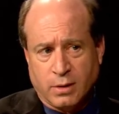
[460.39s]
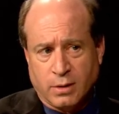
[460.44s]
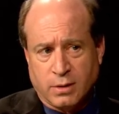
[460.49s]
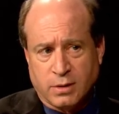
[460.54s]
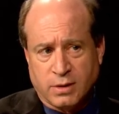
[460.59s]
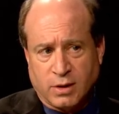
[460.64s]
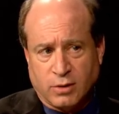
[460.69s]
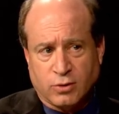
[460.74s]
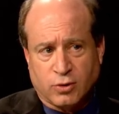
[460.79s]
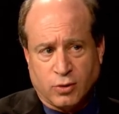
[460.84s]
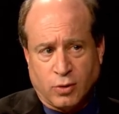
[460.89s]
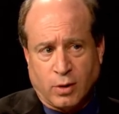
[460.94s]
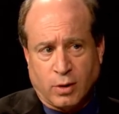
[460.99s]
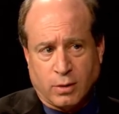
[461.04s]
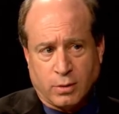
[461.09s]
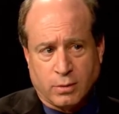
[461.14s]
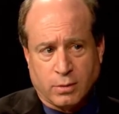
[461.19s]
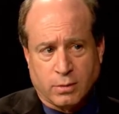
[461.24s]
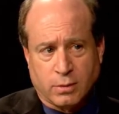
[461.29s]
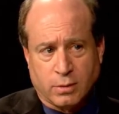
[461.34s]
South Shore.
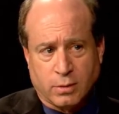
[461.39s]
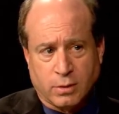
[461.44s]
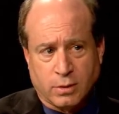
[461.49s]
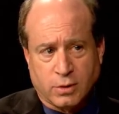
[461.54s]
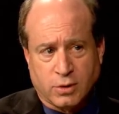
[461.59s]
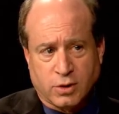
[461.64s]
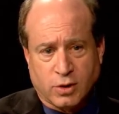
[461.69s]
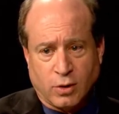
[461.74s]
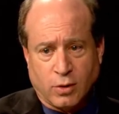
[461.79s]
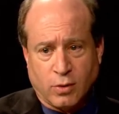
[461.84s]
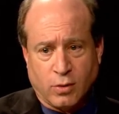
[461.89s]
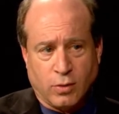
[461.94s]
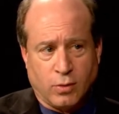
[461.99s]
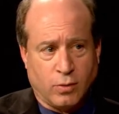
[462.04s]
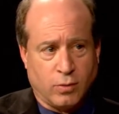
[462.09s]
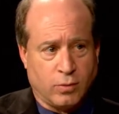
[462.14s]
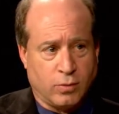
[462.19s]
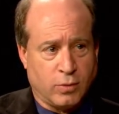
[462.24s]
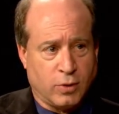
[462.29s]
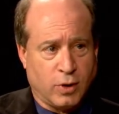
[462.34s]
South Shore. That's so correct.
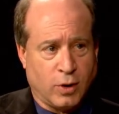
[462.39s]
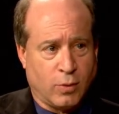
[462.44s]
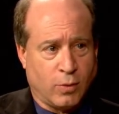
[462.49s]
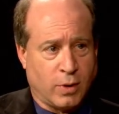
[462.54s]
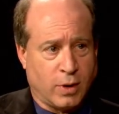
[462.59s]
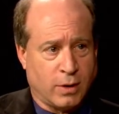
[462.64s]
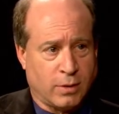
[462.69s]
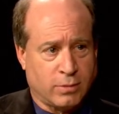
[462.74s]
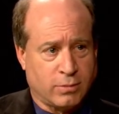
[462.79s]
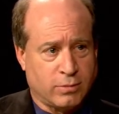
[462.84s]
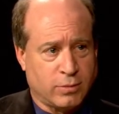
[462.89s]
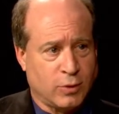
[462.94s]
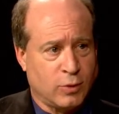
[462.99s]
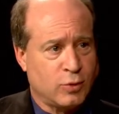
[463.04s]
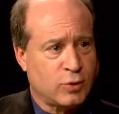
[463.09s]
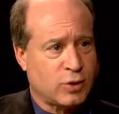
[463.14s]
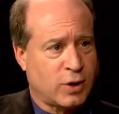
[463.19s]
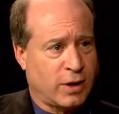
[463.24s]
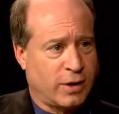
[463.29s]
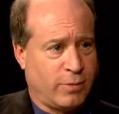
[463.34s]
you don't want to
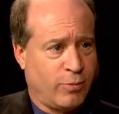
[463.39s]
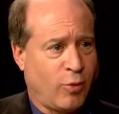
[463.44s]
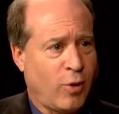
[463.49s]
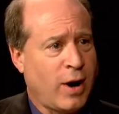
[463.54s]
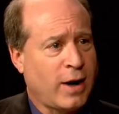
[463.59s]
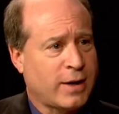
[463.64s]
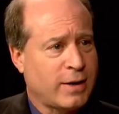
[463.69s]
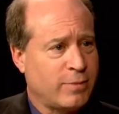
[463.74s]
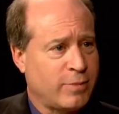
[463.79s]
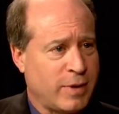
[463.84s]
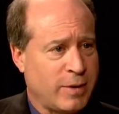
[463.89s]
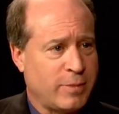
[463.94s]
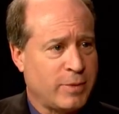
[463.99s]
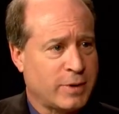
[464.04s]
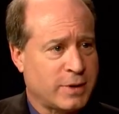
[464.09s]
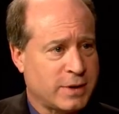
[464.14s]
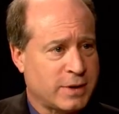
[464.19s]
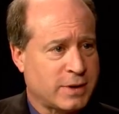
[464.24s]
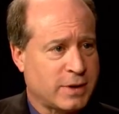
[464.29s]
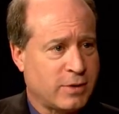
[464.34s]
lose all the Brockton people
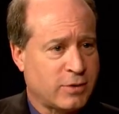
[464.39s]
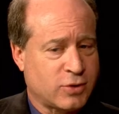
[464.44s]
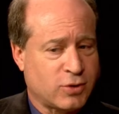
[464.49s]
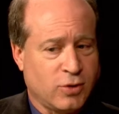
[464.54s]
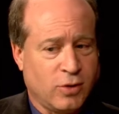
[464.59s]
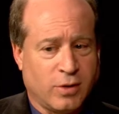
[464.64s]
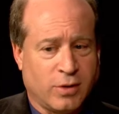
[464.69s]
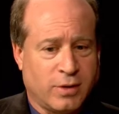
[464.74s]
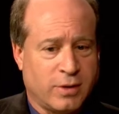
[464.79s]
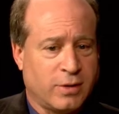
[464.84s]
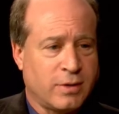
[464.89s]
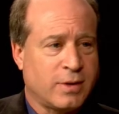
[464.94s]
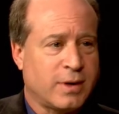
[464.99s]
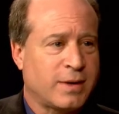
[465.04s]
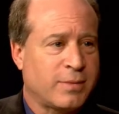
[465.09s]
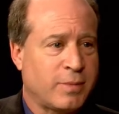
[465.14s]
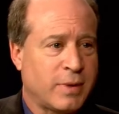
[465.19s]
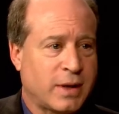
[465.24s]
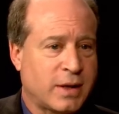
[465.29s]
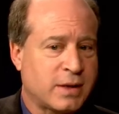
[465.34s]
to That's South right. Shore
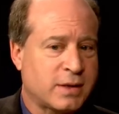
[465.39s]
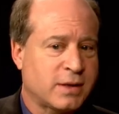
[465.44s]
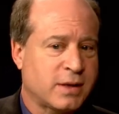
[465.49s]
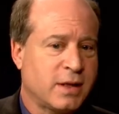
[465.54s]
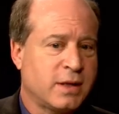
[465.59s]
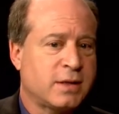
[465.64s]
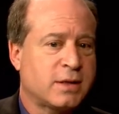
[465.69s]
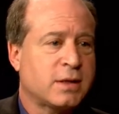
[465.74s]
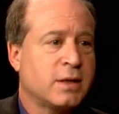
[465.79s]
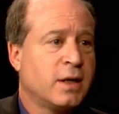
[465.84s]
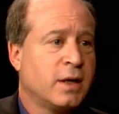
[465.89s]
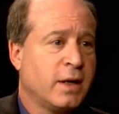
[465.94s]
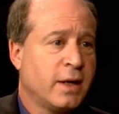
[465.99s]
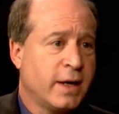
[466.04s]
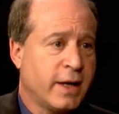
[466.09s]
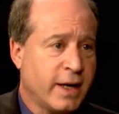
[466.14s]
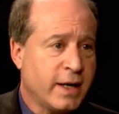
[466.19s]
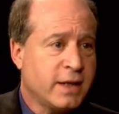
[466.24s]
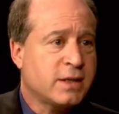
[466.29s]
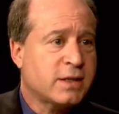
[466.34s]
because it's yeah.
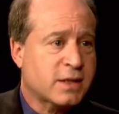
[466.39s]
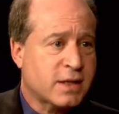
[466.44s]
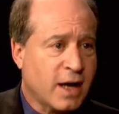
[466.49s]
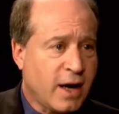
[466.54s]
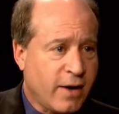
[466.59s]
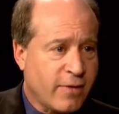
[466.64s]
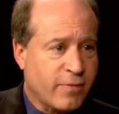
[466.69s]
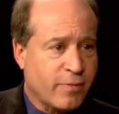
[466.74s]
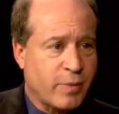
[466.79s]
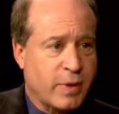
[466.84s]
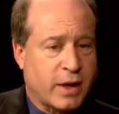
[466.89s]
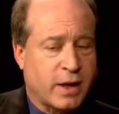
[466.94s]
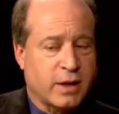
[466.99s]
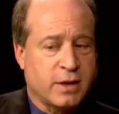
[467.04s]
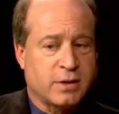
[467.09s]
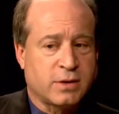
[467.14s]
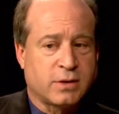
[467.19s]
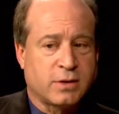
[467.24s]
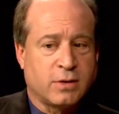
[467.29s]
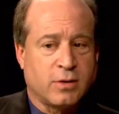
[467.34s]
it's tough
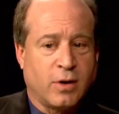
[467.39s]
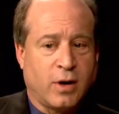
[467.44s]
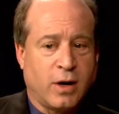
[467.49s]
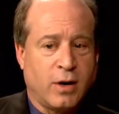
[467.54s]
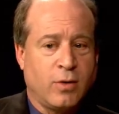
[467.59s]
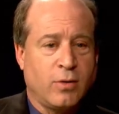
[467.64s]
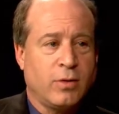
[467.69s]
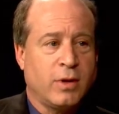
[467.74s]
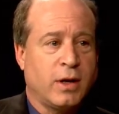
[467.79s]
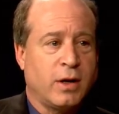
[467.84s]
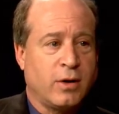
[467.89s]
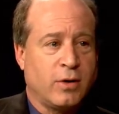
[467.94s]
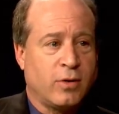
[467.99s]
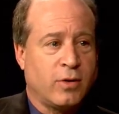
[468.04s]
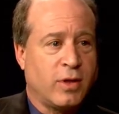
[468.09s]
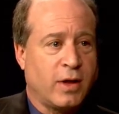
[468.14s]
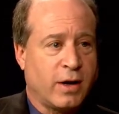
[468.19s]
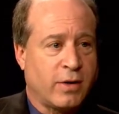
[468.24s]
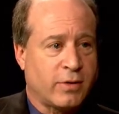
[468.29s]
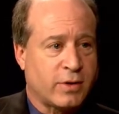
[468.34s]
because not only are you
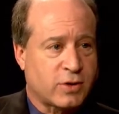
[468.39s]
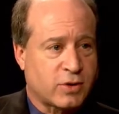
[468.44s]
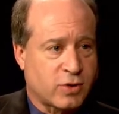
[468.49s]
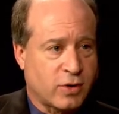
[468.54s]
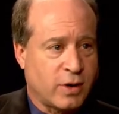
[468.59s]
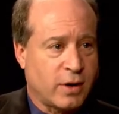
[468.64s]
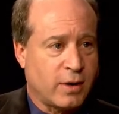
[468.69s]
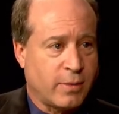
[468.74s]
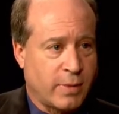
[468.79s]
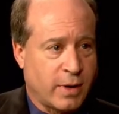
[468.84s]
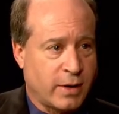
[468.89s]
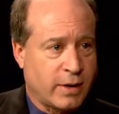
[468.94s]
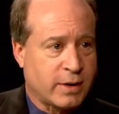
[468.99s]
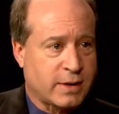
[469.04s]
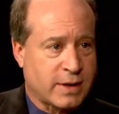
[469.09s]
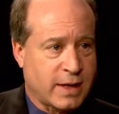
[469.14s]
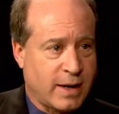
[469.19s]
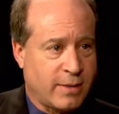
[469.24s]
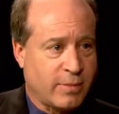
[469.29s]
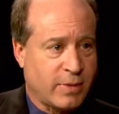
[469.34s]
there a certain amount of
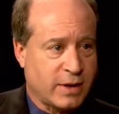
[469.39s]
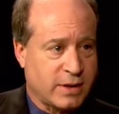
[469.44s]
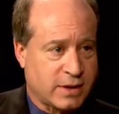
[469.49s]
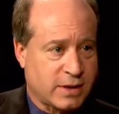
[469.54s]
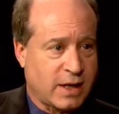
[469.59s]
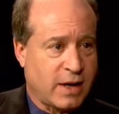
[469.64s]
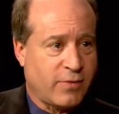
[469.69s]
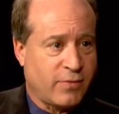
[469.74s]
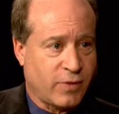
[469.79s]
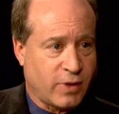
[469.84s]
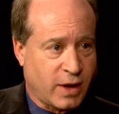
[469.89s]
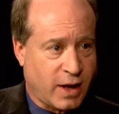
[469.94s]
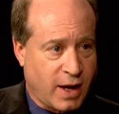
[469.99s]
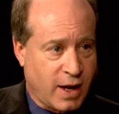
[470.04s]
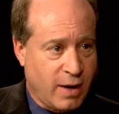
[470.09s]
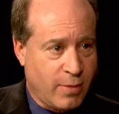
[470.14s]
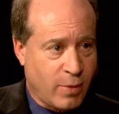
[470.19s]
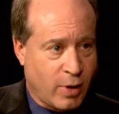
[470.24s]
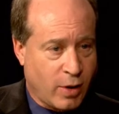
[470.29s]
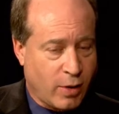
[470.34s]
time, let's say for the
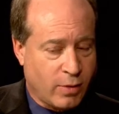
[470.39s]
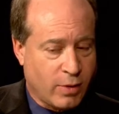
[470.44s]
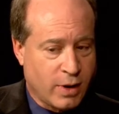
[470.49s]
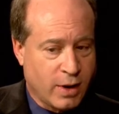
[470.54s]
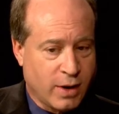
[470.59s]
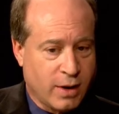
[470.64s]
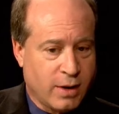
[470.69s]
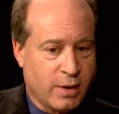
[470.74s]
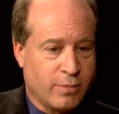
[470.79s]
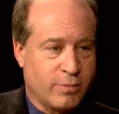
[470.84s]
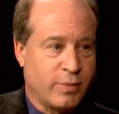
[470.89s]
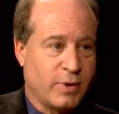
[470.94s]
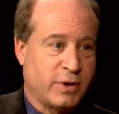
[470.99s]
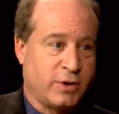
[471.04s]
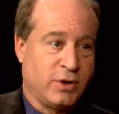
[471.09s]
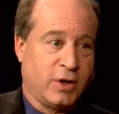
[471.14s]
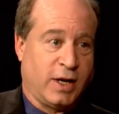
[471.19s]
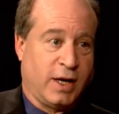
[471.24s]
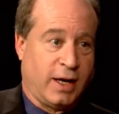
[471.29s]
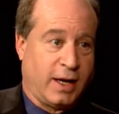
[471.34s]
chemo but
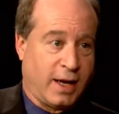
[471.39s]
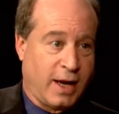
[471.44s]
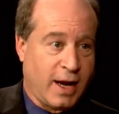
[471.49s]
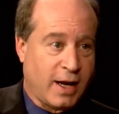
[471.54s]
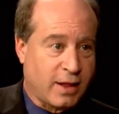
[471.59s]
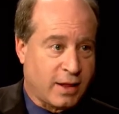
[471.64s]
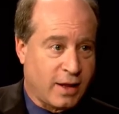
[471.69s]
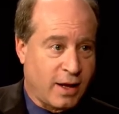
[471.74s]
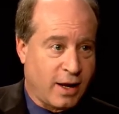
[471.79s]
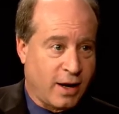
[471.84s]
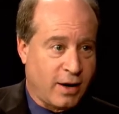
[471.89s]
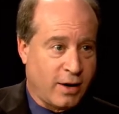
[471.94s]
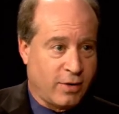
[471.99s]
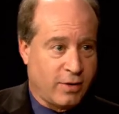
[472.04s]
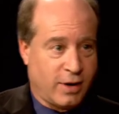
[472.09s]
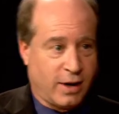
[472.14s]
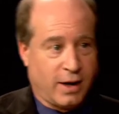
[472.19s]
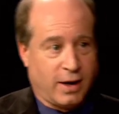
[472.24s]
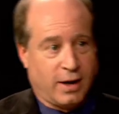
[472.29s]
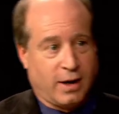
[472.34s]
you got to get there,
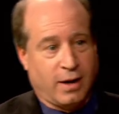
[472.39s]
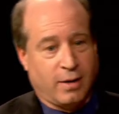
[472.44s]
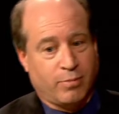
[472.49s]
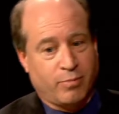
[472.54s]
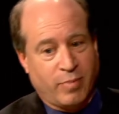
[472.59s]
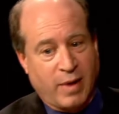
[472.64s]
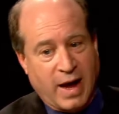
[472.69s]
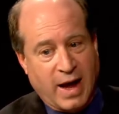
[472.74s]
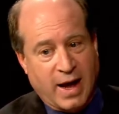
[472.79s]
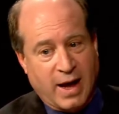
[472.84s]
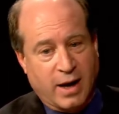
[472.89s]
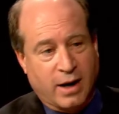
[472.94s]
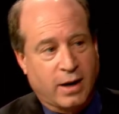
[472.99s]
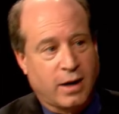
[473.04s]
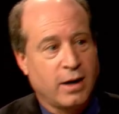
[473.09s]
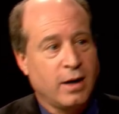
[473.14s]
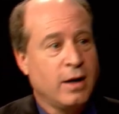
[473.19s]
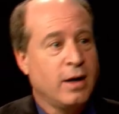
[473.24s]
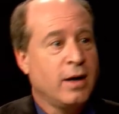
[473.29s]
you got to yep. get back.